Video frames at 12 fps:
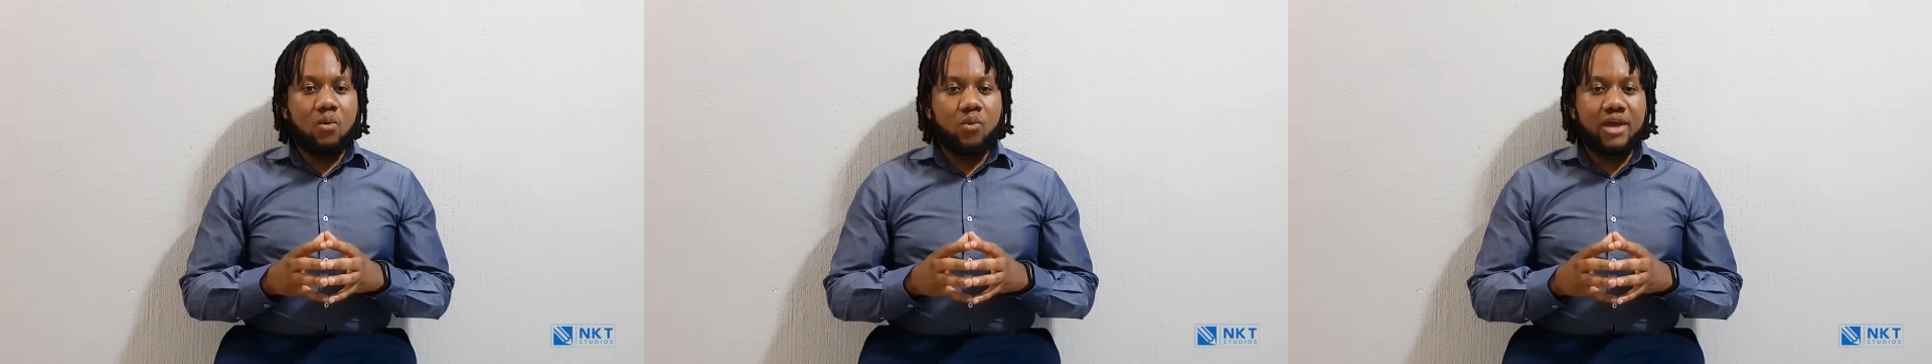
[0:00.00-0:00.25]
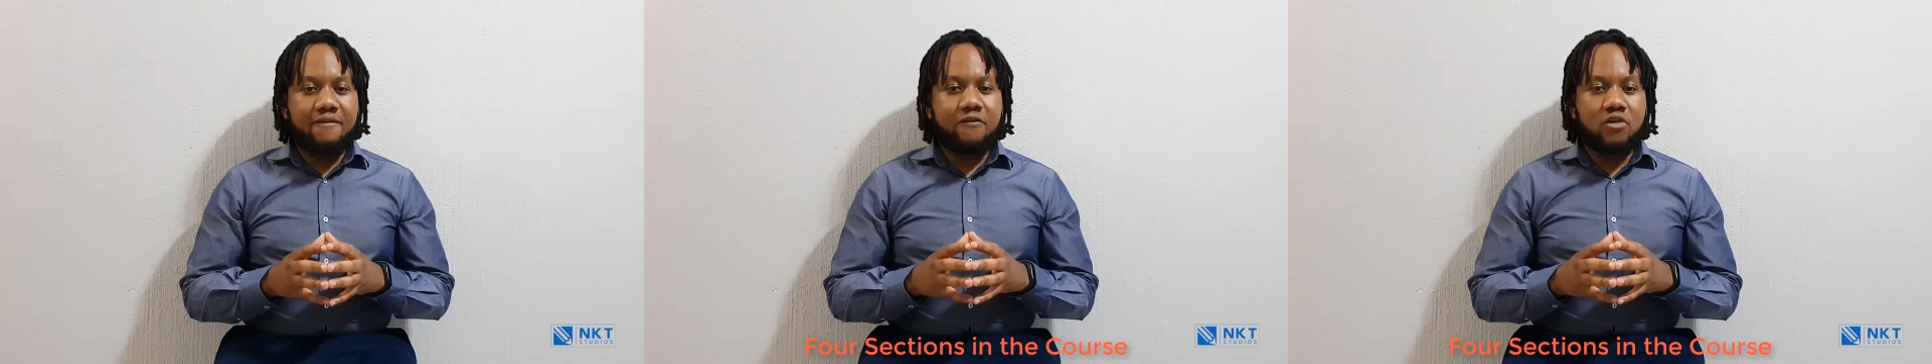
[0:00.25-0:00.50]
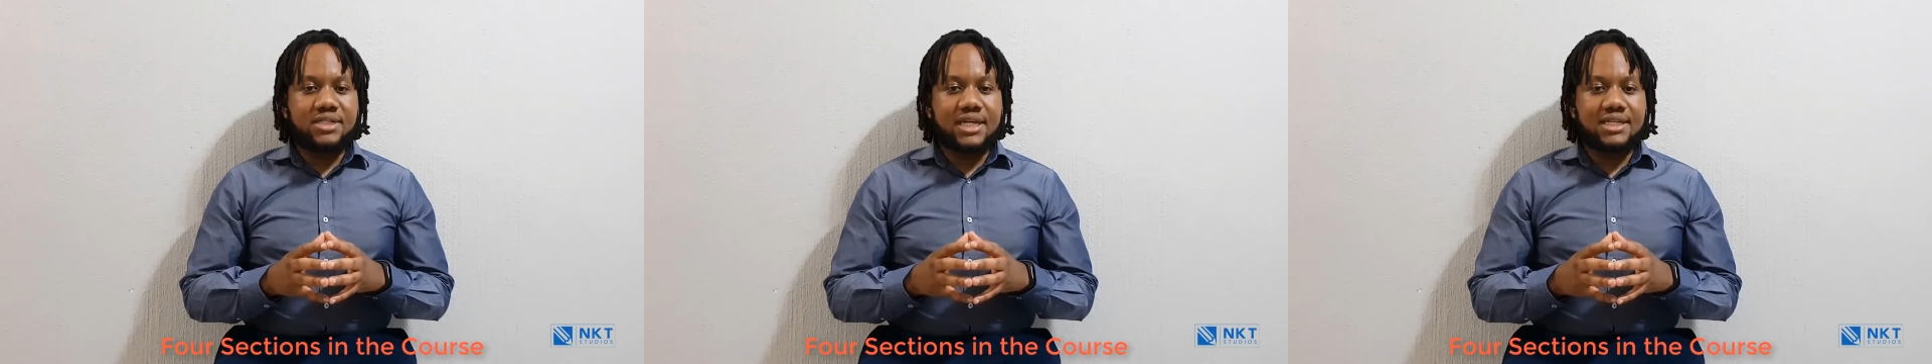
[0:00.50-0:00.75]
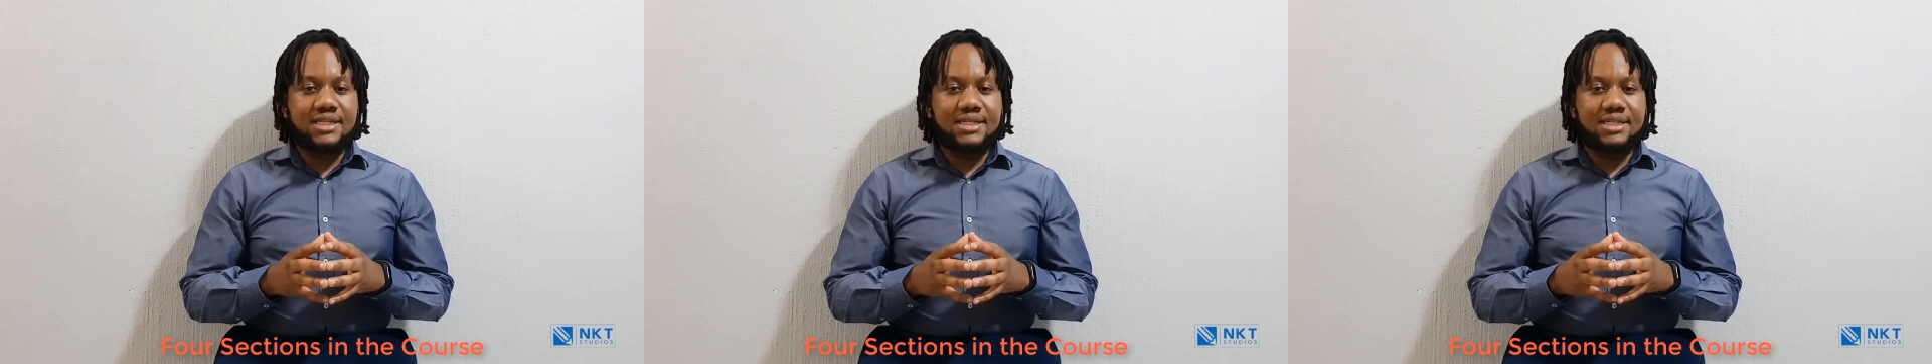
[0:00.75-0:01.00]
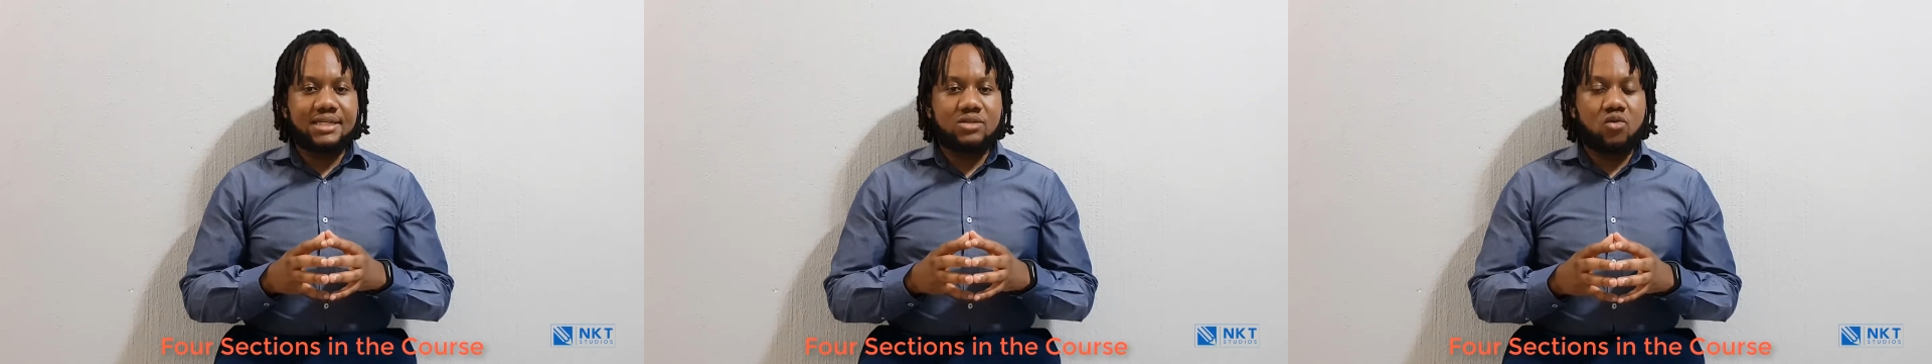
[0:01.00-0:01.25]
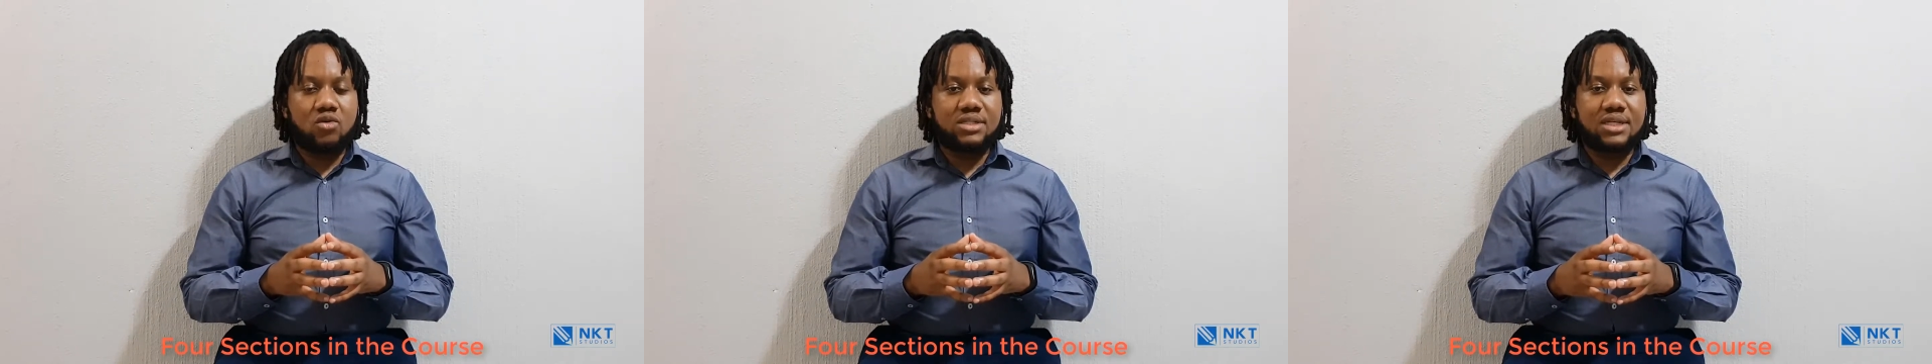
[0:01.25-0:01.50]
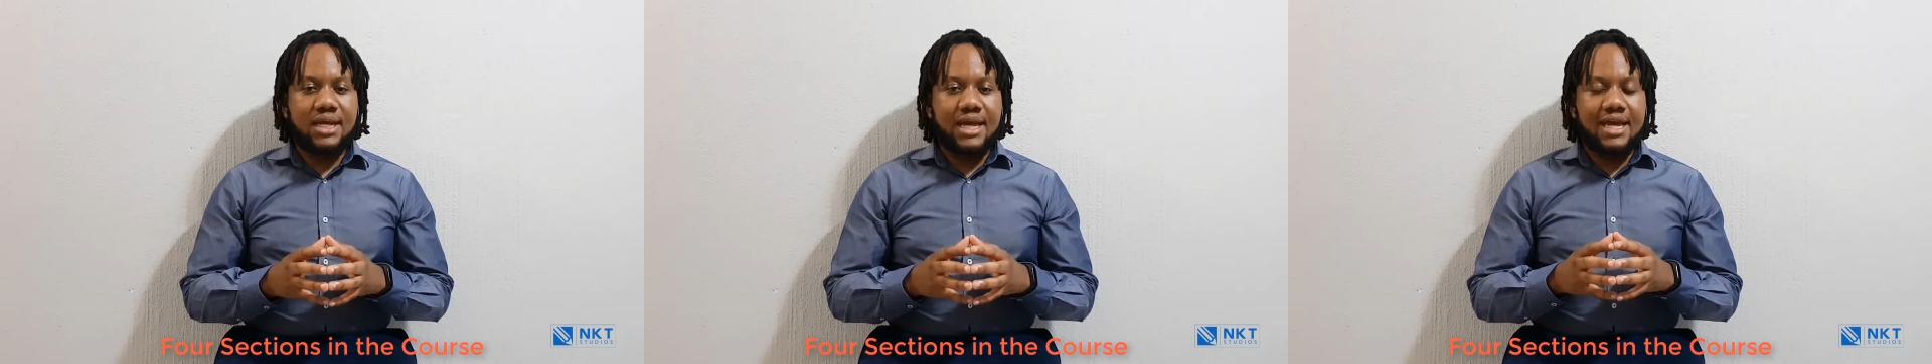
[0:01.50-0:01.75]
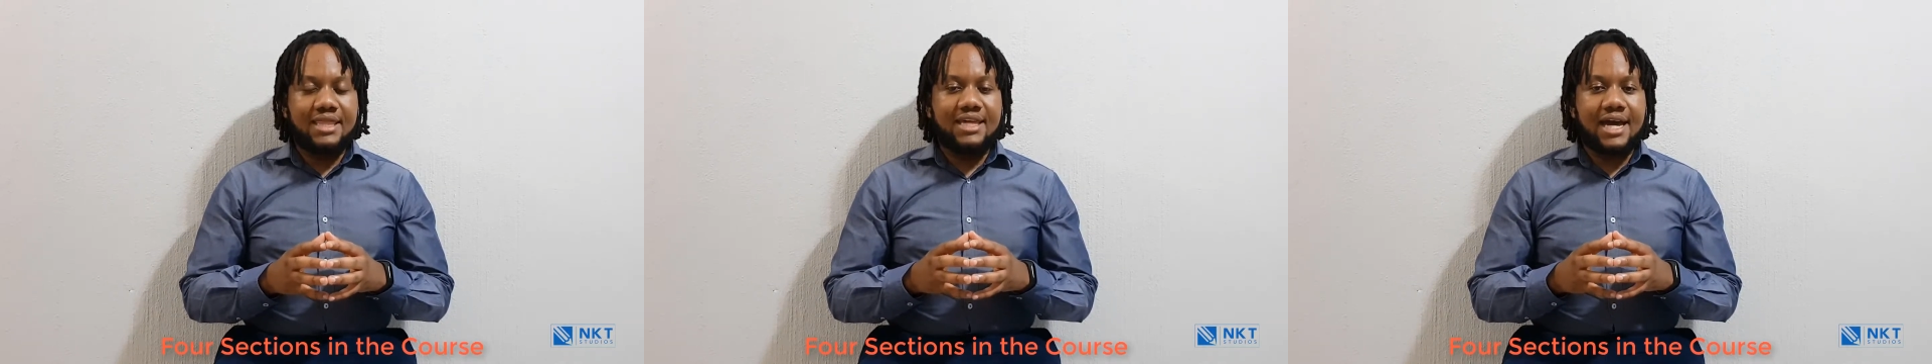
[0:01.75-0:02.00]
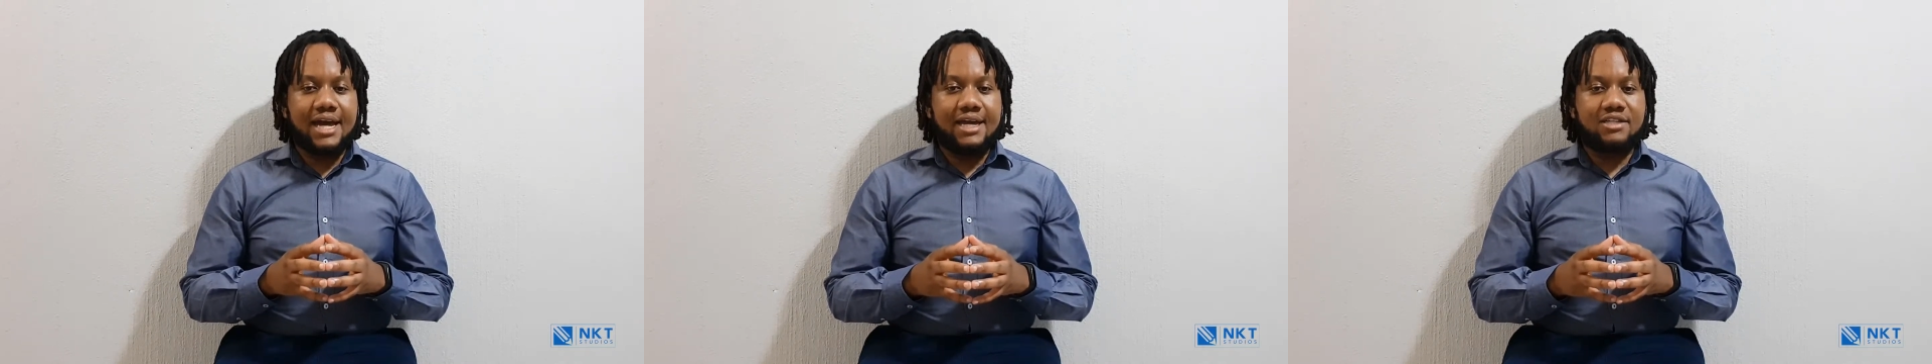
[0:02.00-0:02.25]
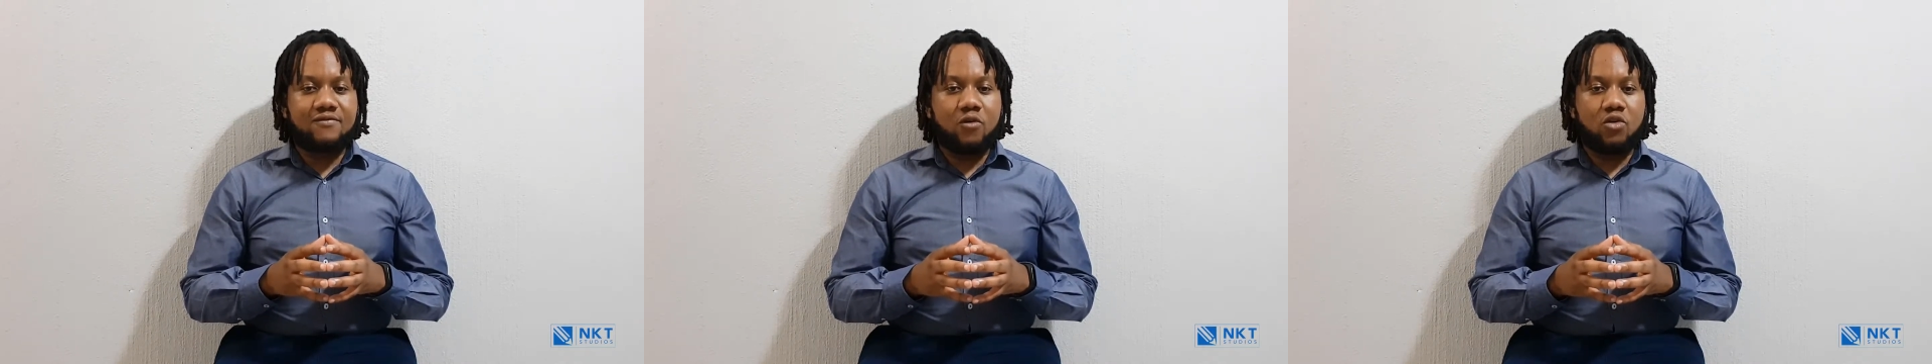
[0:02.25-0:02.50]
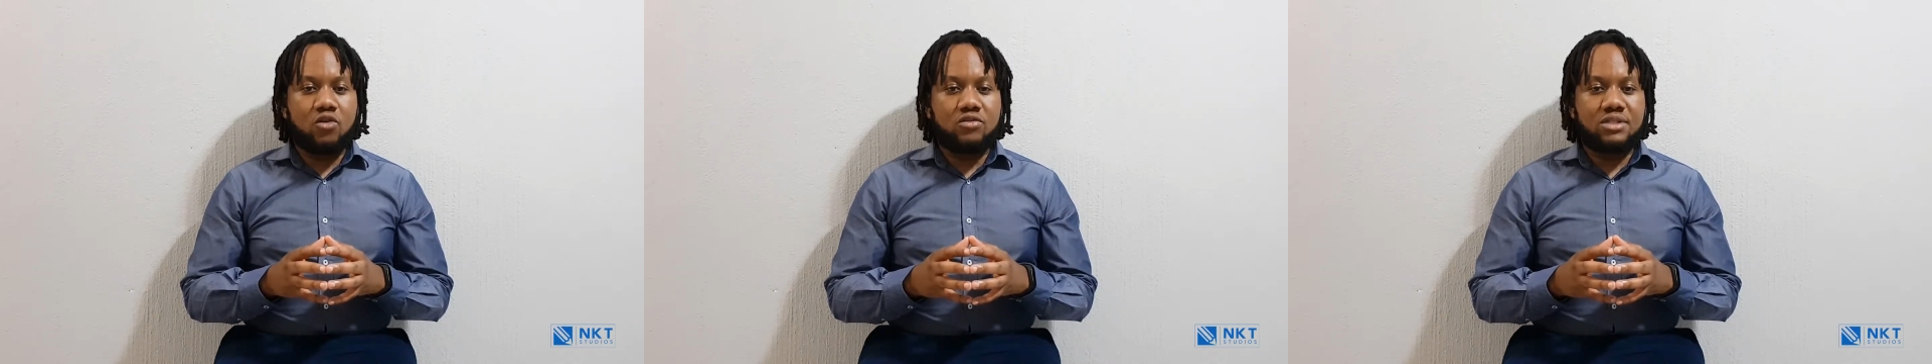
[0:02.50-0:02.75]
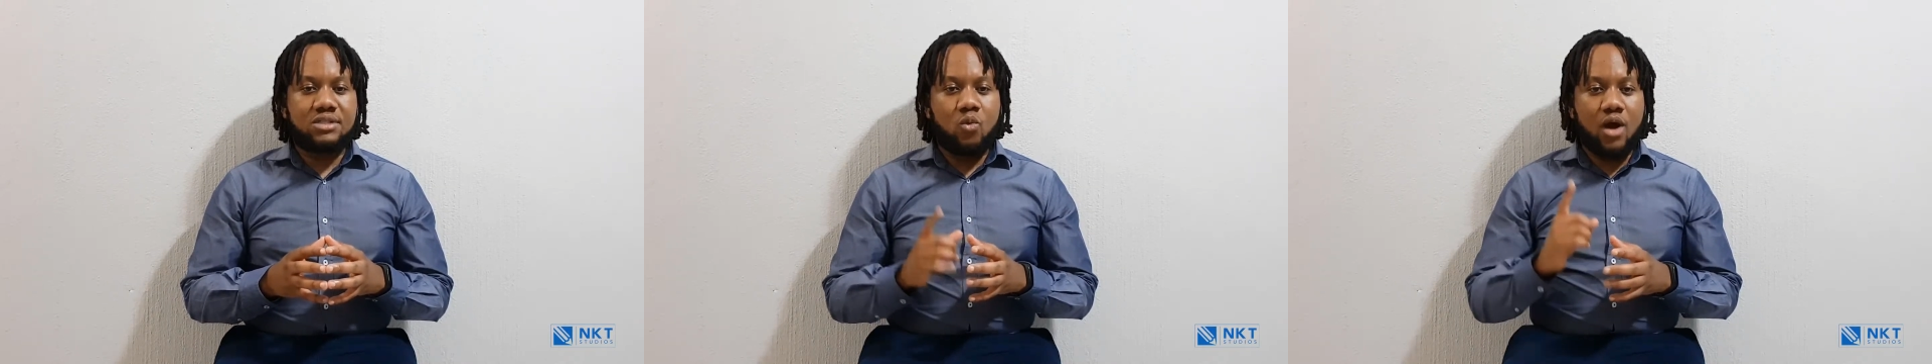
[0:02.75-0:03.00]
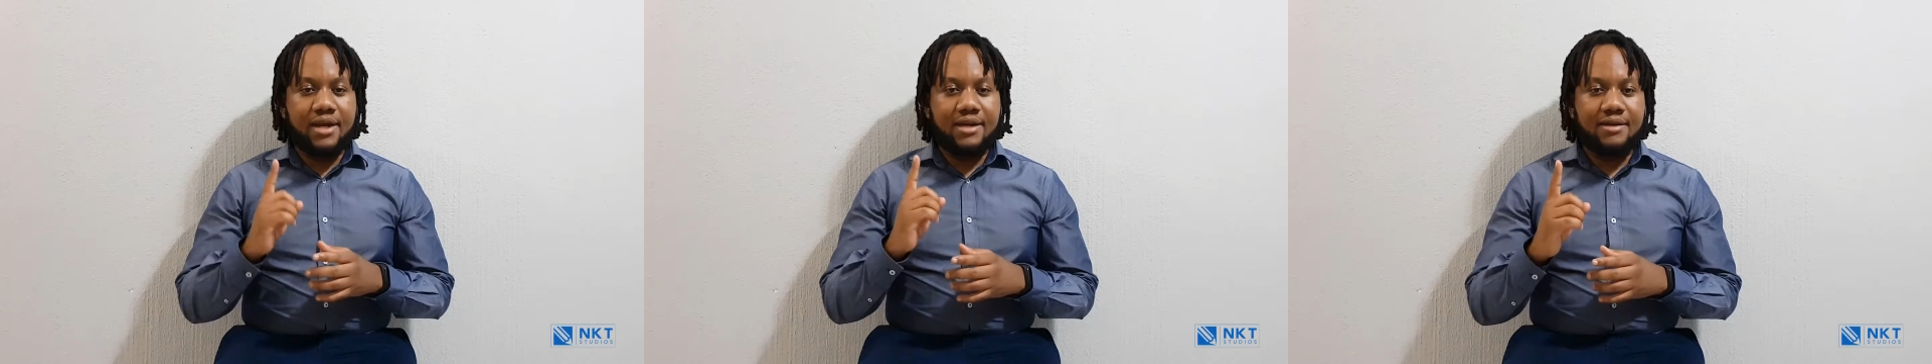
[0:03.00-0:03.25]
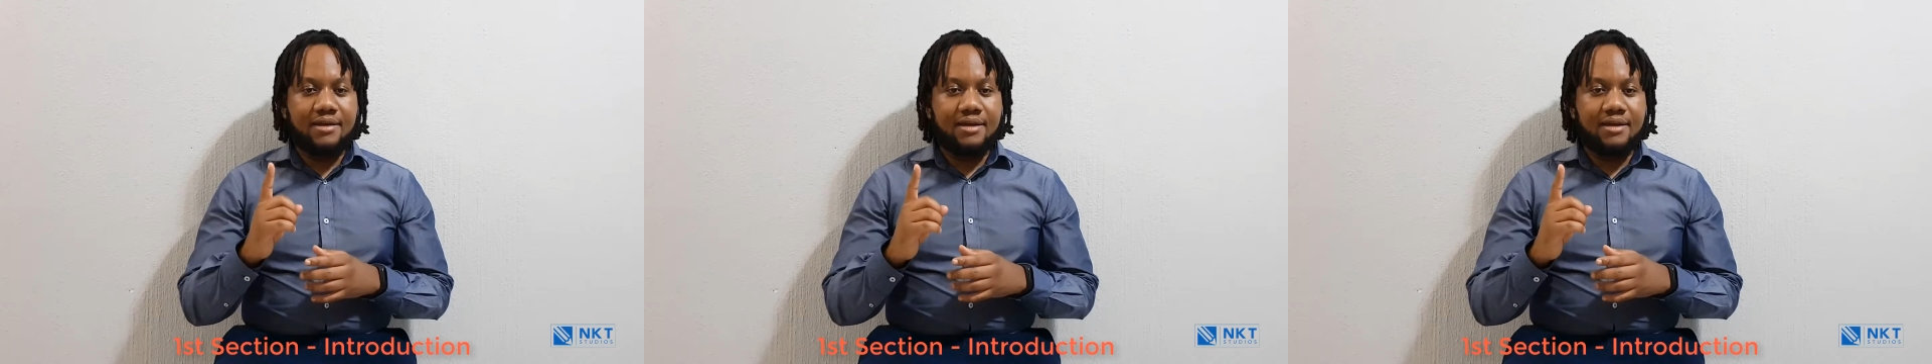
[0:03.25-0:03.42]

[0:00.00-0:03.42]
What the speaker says: We have 4 sections in this course, and they are as follows. 1.